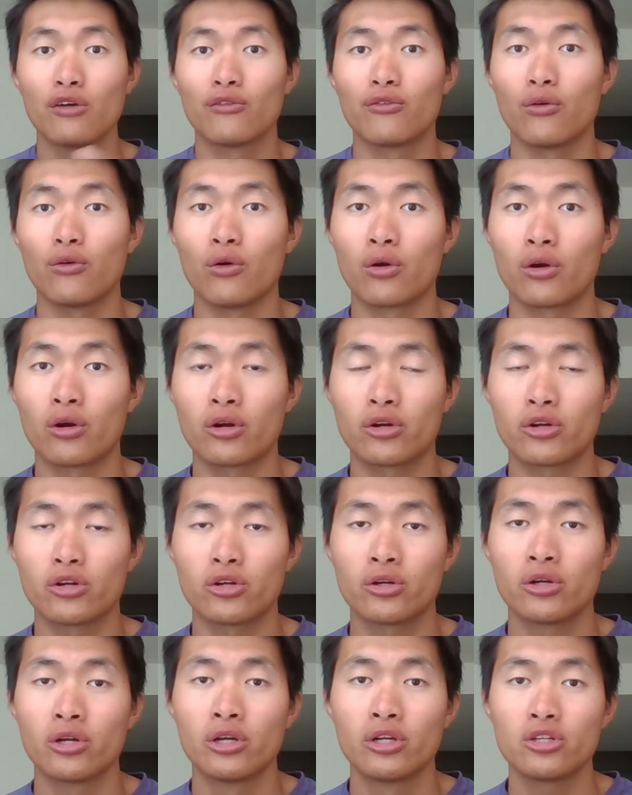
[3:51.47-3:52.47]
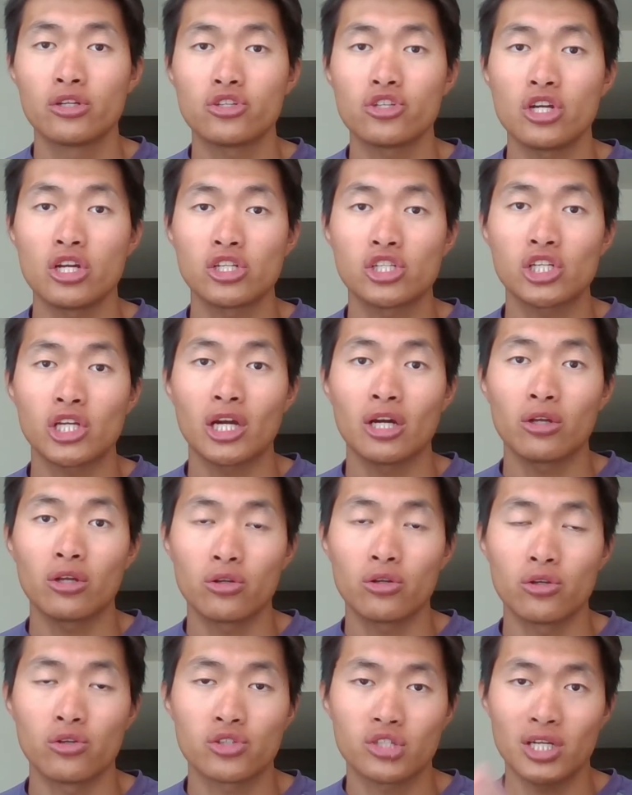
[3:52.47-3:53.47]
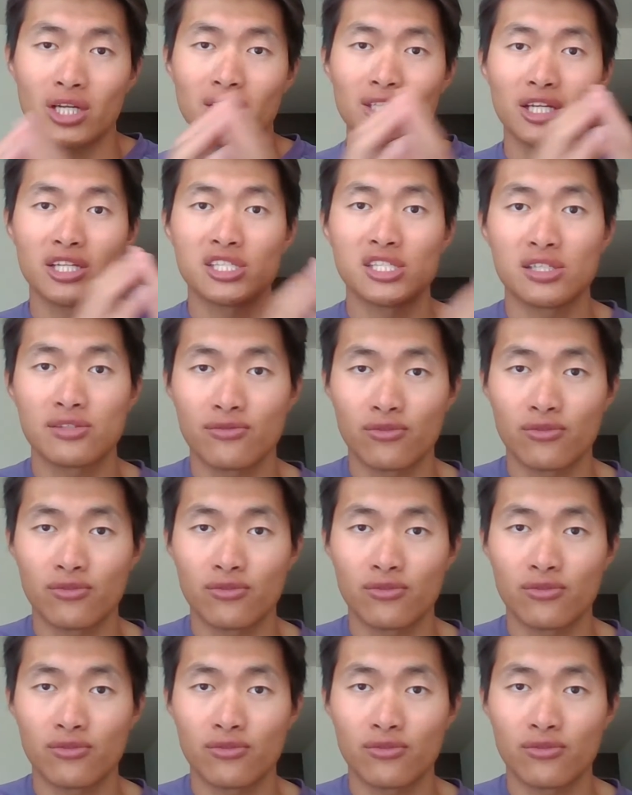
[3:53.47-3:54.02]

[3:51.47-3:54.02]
for changing out your Utah license